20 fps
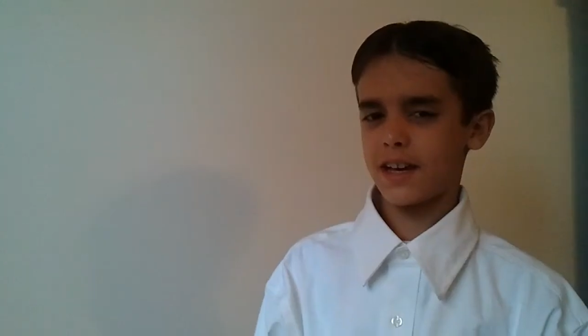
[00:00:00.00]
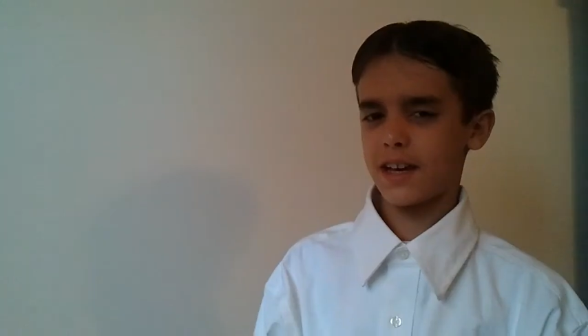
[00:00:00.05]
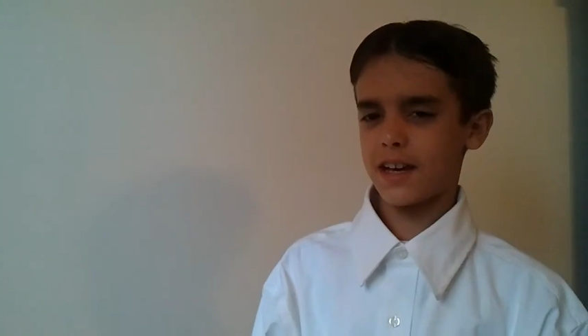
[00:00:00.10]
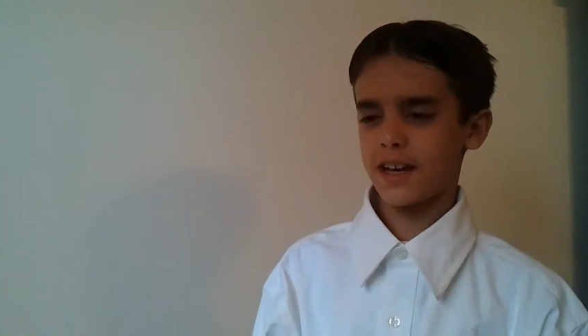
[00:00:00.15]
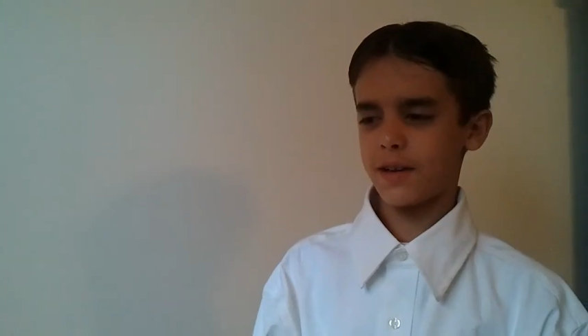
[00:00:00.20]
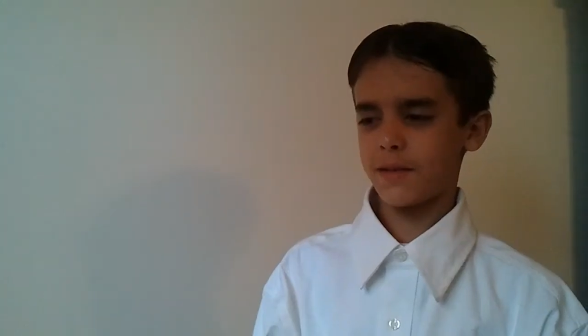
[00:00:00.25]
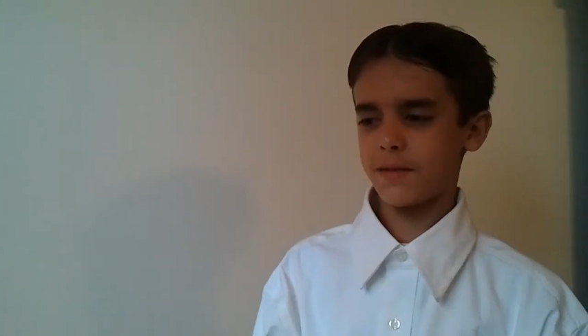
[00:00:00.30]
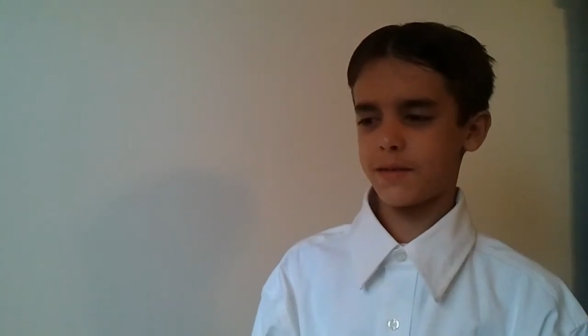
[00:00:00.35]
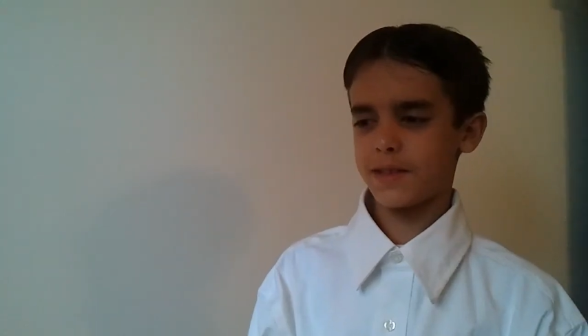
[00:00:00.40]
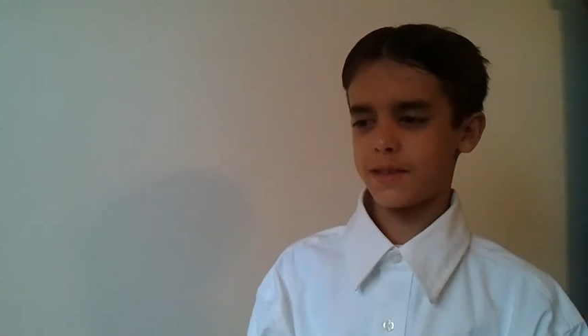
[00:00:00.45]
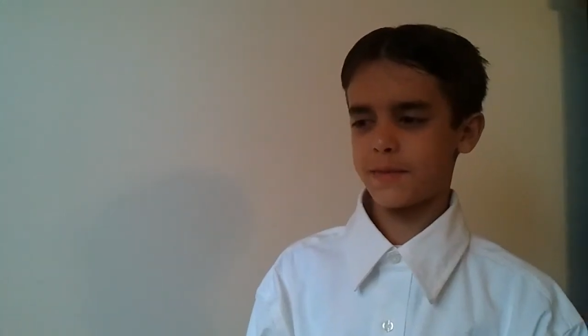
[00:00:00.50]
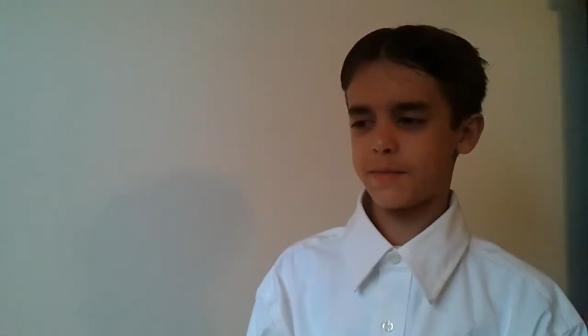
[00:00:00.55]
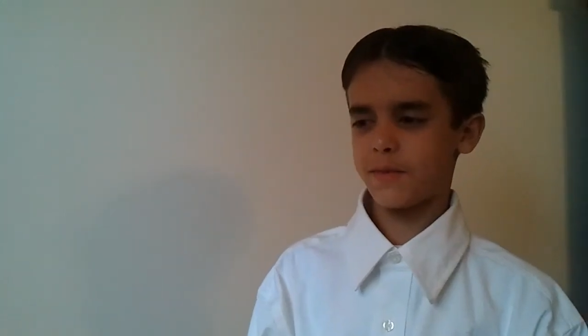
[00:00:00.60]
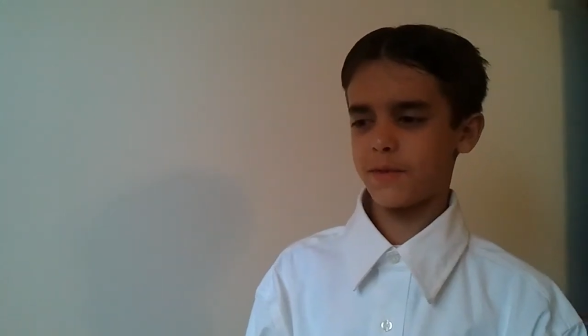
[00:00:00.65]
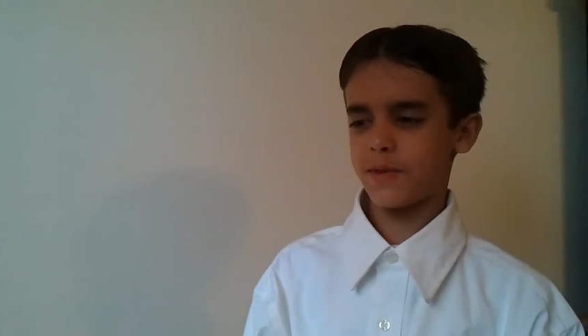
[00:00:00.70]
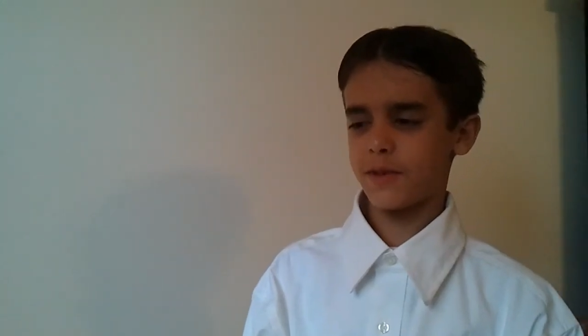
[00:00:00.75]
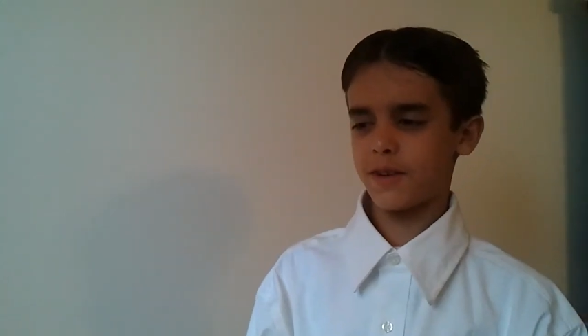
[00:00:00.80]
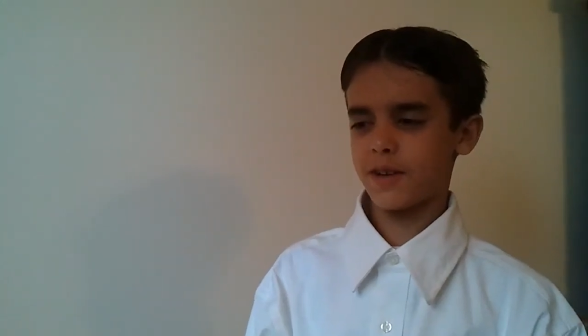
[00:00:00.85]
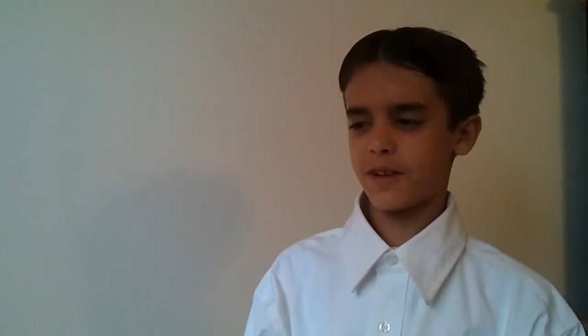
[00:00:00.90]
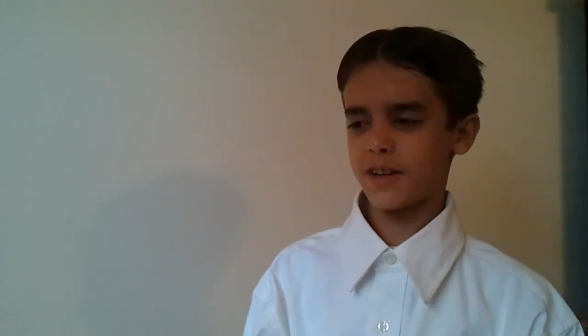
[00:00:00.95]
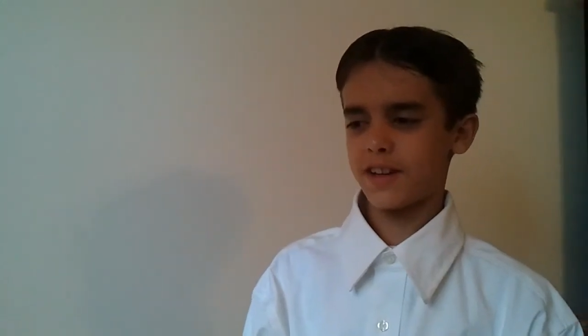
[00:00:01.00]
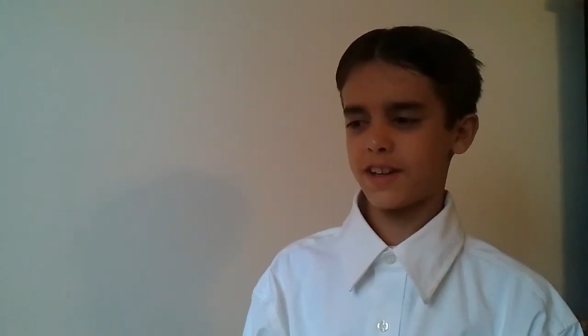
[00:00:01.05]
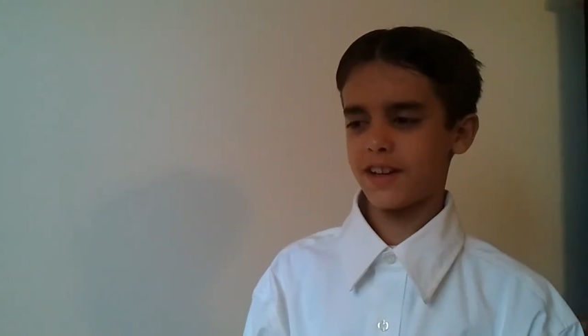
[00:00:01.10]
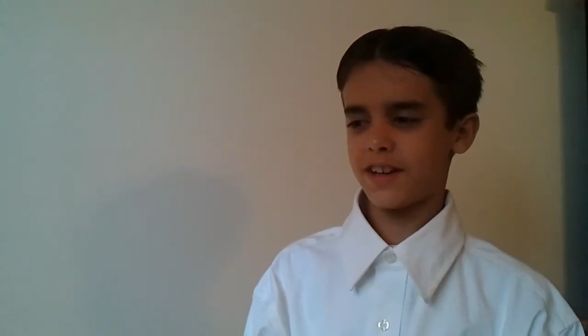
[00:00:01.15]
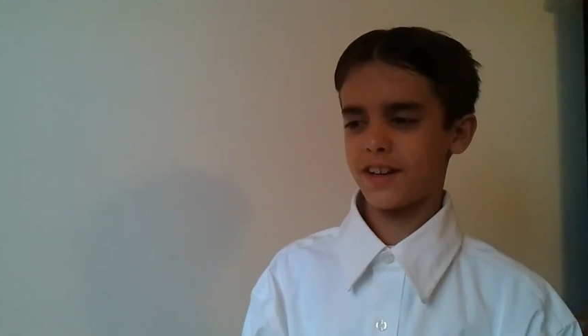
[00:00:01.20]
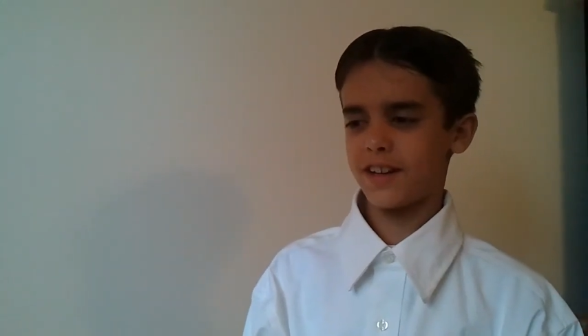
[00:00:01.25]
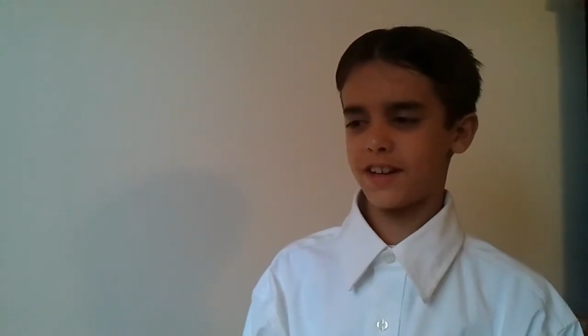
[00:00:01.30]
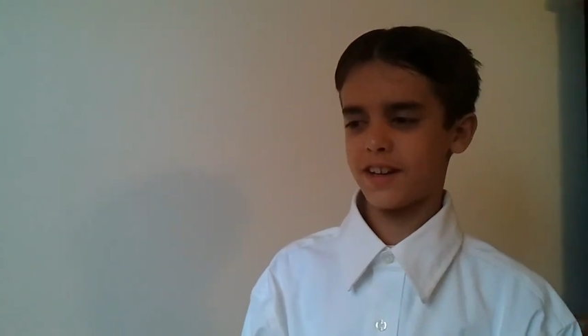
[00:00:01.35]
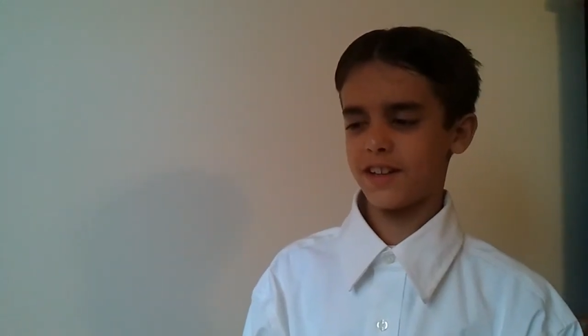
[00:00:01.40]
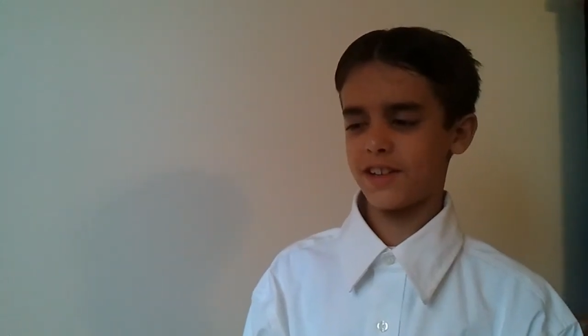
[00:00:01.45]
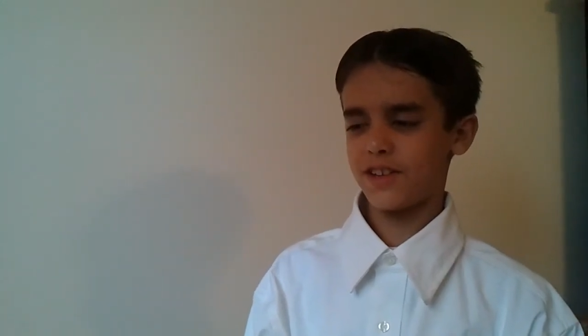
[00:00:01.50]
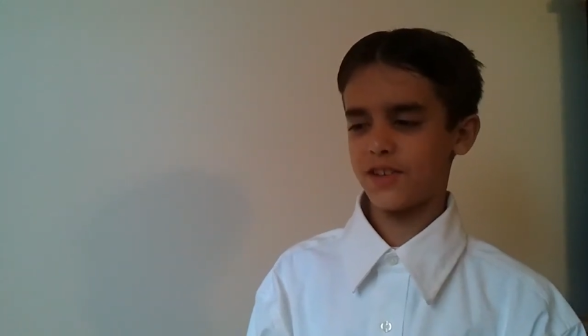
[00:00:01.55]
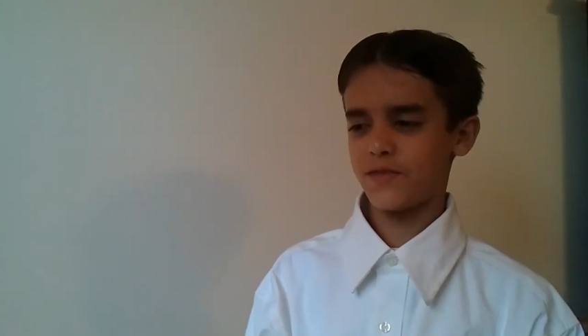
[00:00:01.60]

I was born on